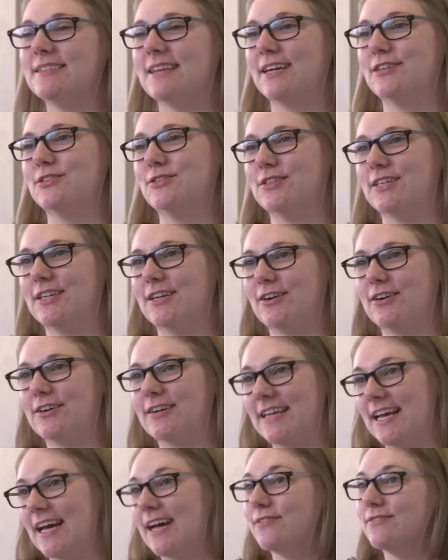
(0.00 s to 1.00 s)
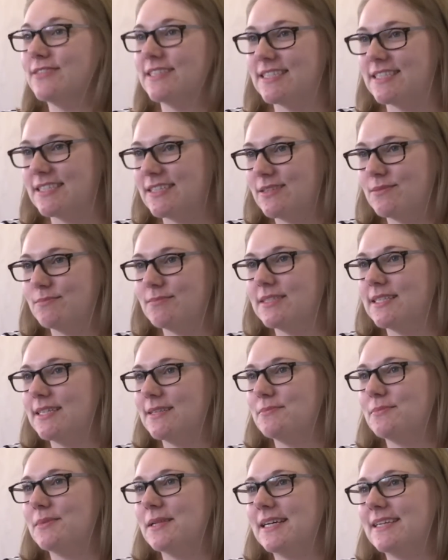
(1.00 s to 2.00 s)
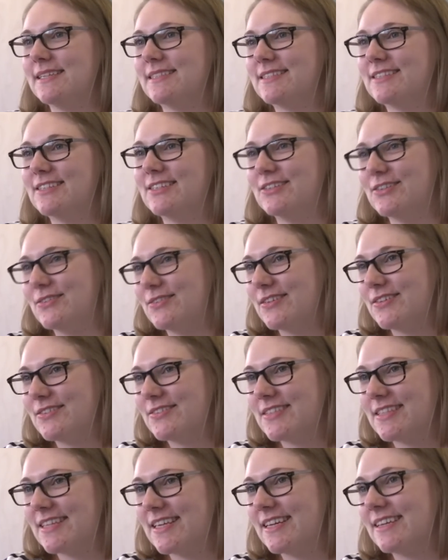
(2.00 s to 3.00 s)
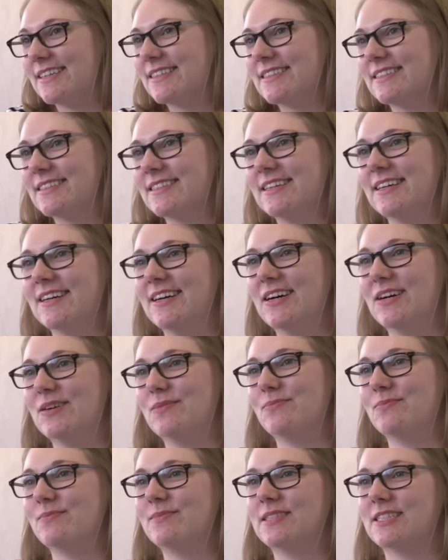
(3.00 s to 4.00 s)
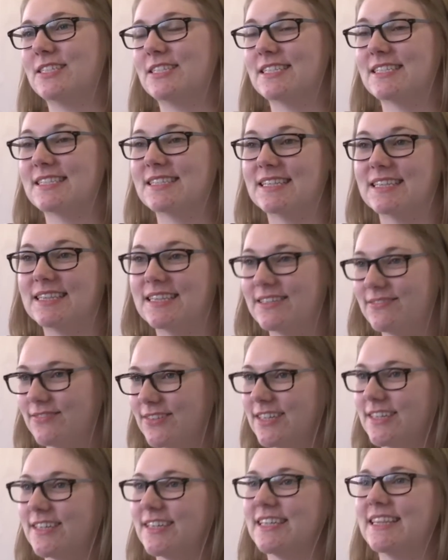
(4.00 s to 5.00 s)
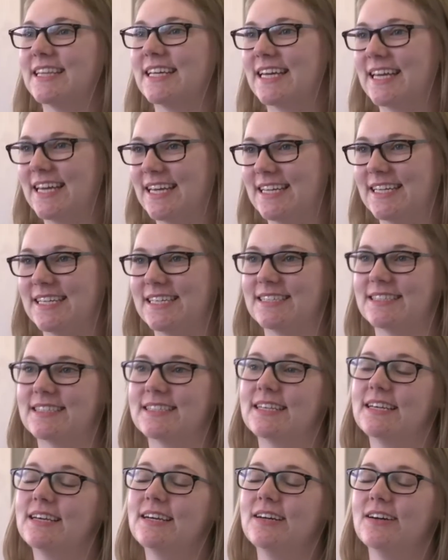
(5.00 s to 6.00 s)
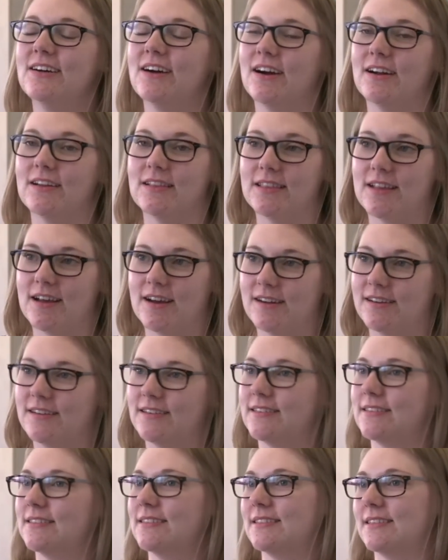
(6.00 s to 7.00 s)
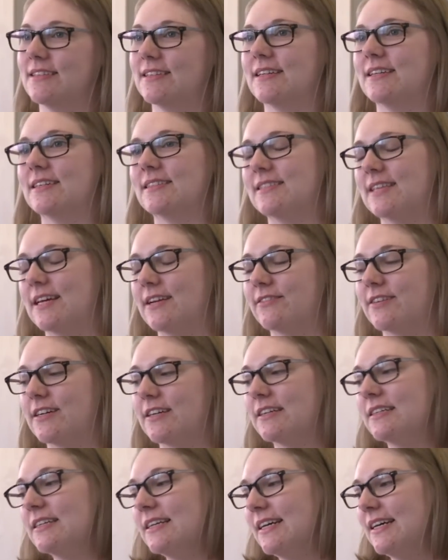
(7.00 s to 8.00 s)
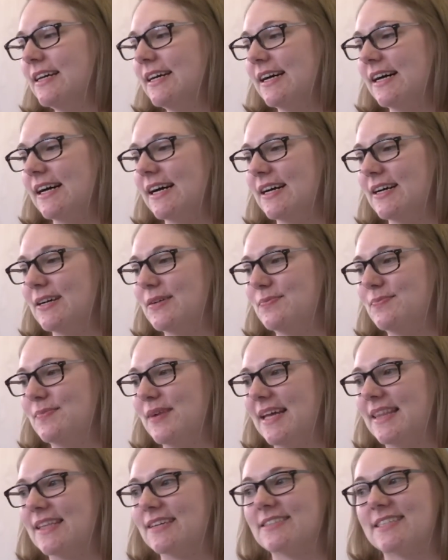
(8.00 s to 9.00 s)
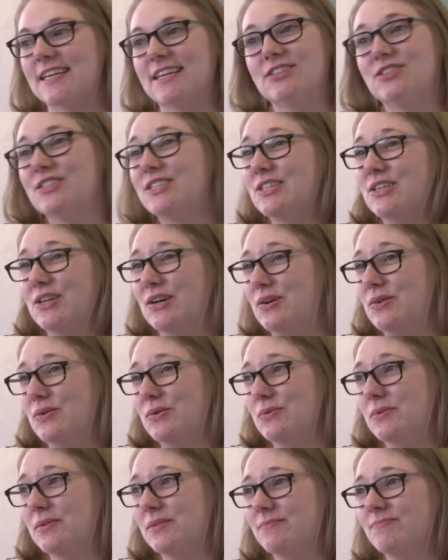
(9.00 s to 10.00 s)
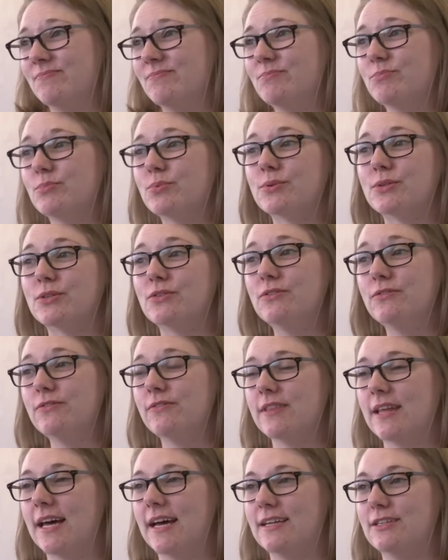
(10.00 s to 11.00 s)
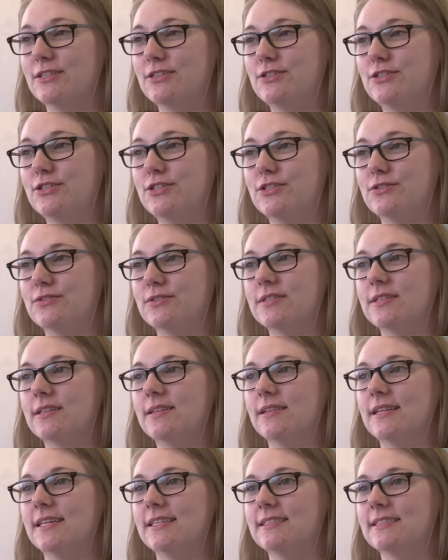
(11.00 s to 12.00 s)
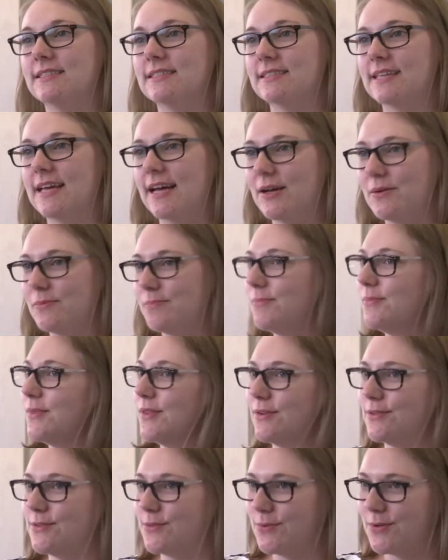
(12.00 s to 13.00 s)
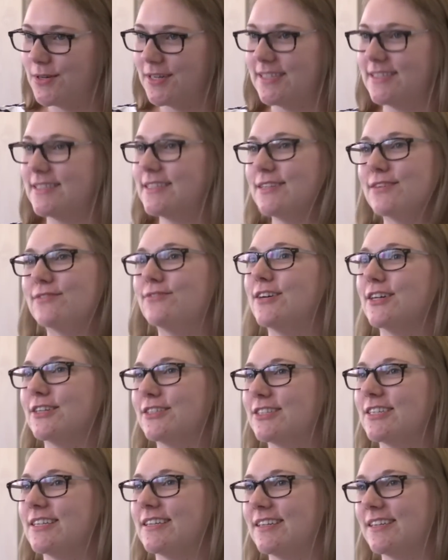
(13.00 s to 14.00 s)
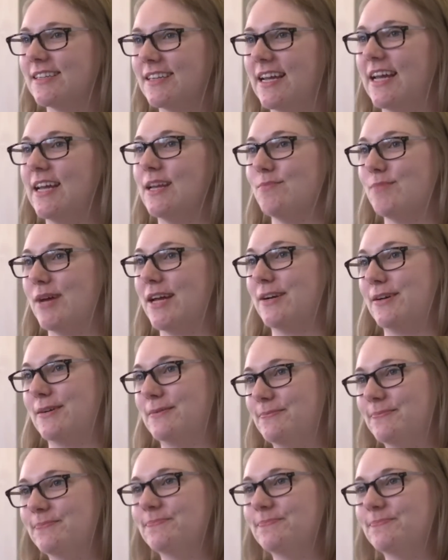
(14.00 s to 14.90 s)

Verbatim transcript: actually already have systems in place to do those things, um, such as the liver and the kidneys, our lungs, etc. Um, and there's actually no proof that juice cleanses help those organs to function any better.